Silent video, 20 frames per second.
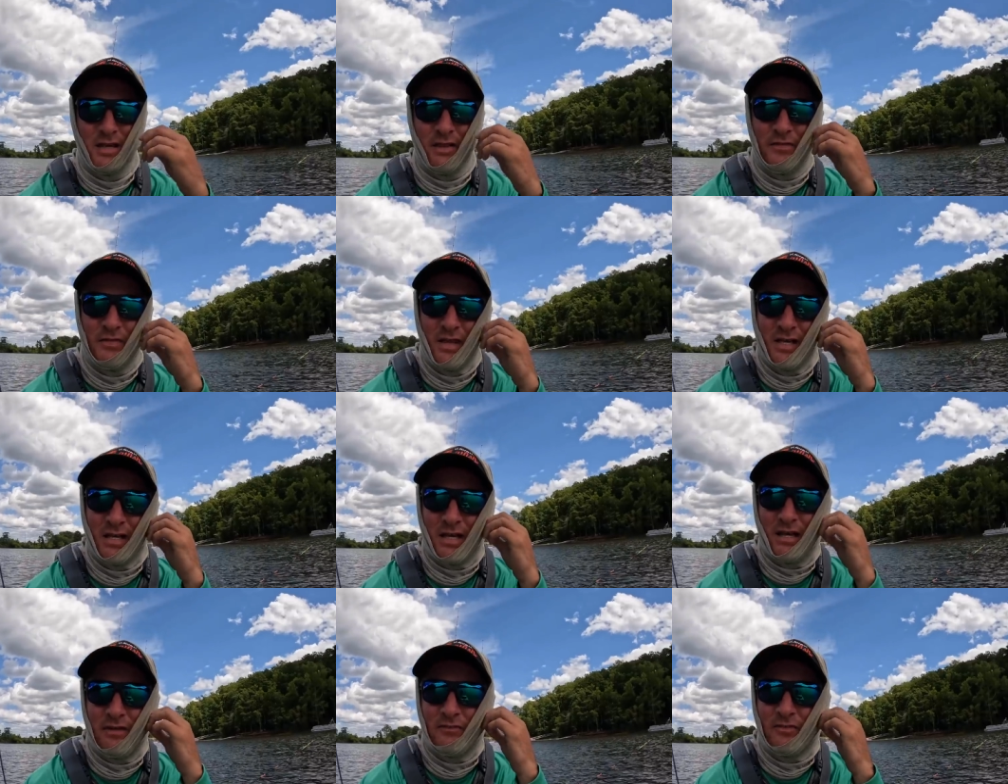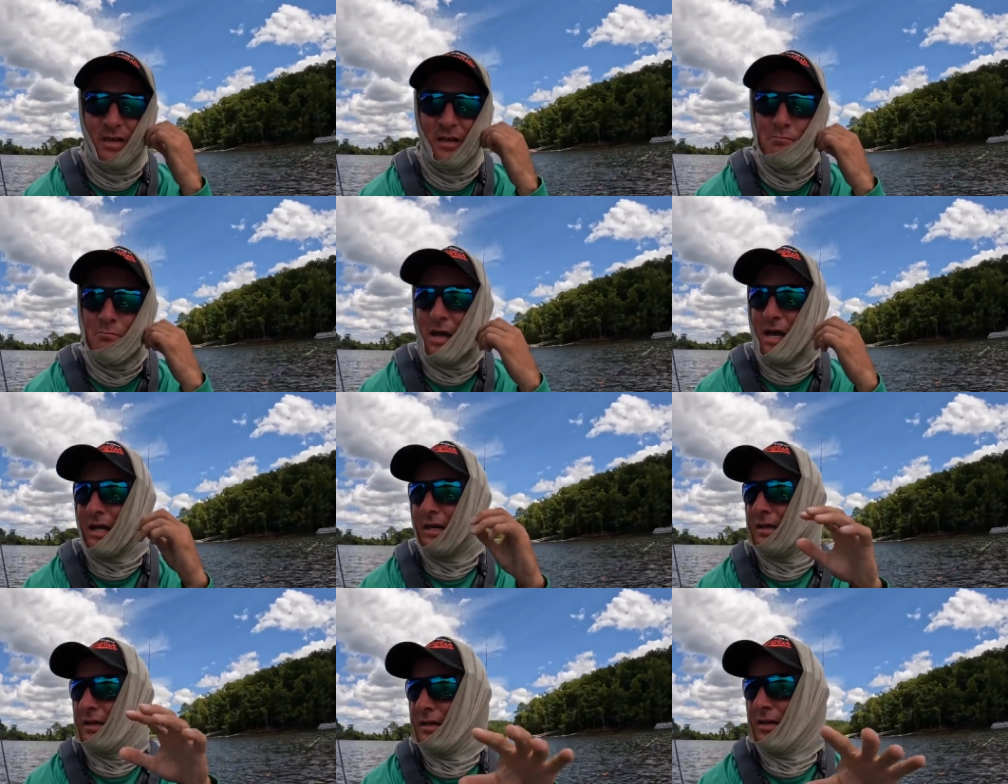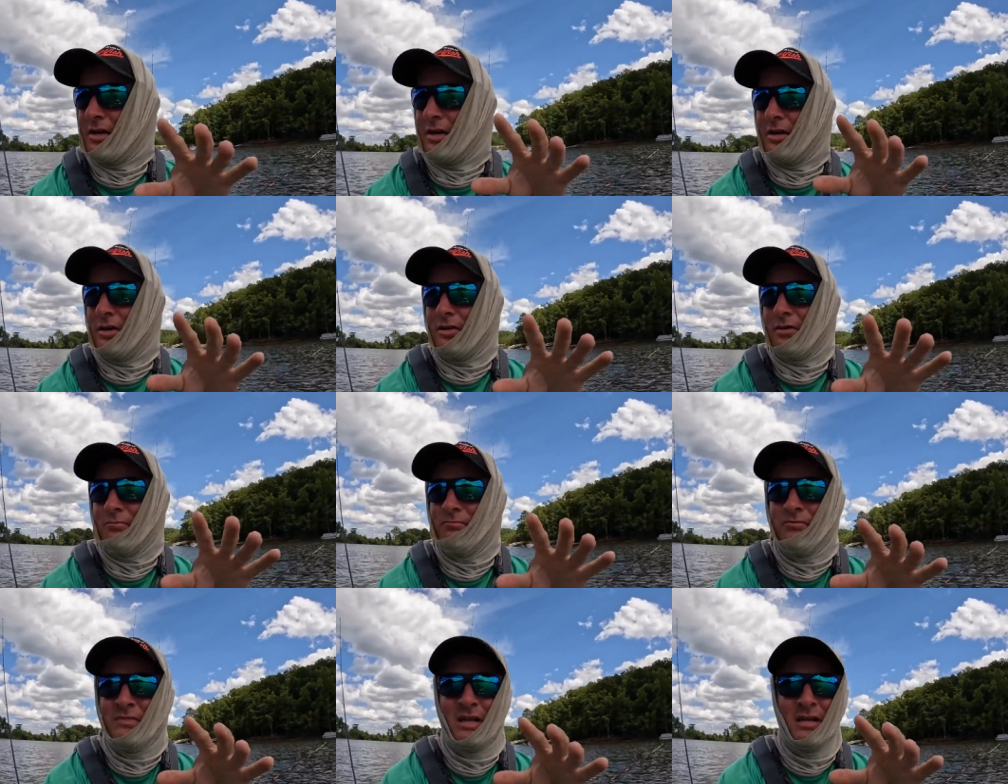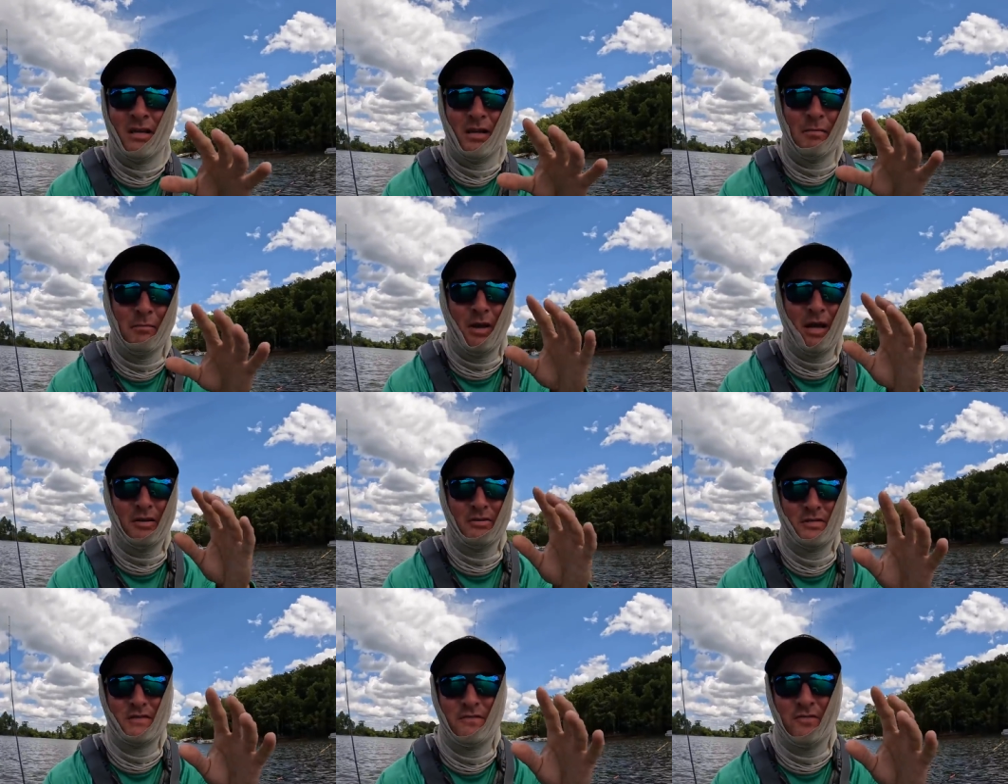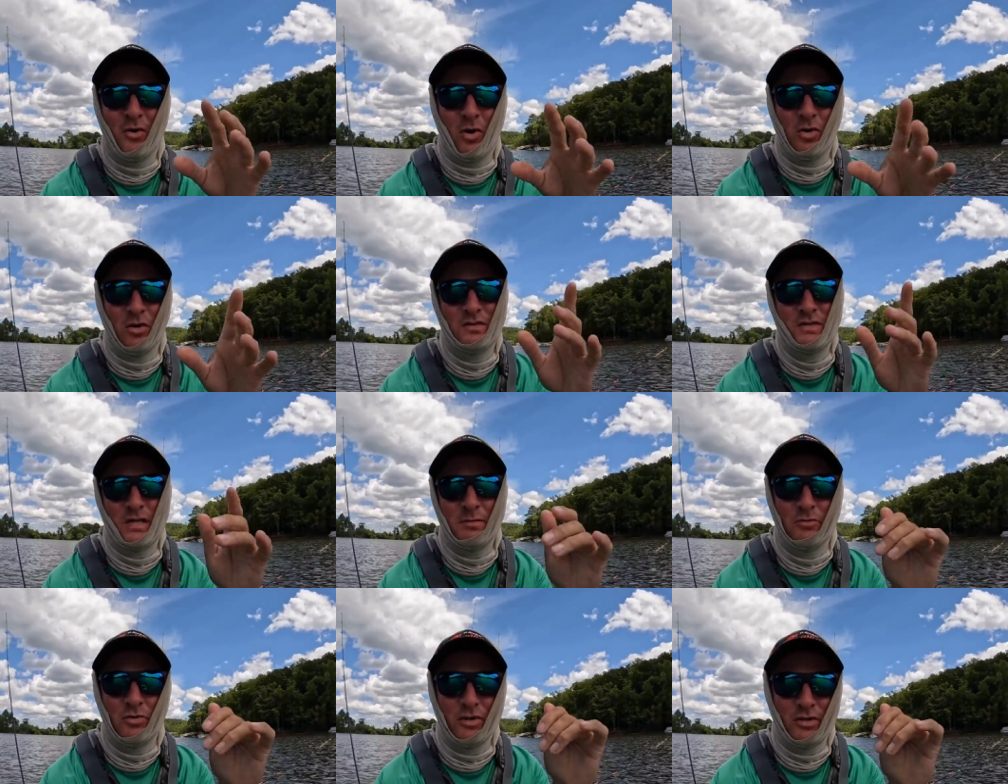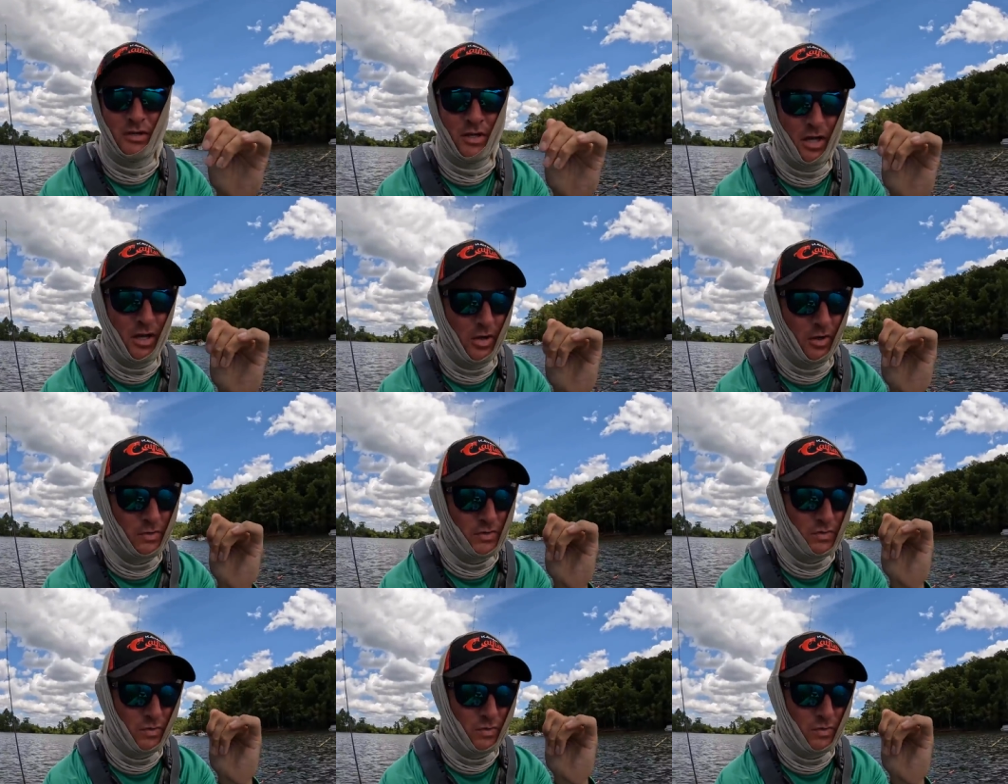So I think I've come back in here about as far as I'm gonna go.